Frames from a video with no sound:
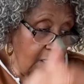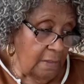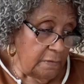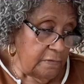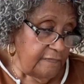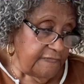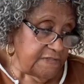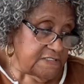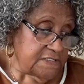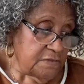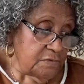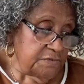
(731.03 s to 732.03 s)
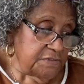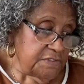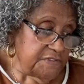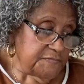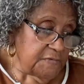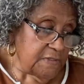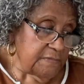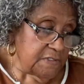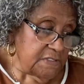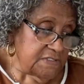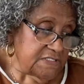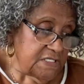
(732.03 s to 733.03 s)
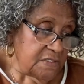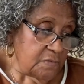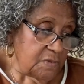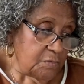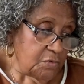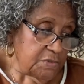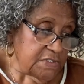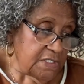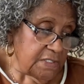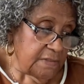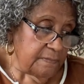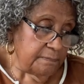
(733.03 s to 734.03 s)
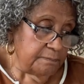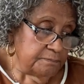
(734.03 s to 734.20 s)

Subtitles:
don't know if I told you this, but I'm going to say it one more time.